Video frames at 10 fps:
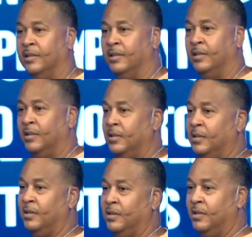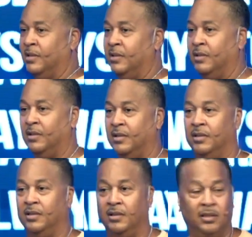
Nothing is said.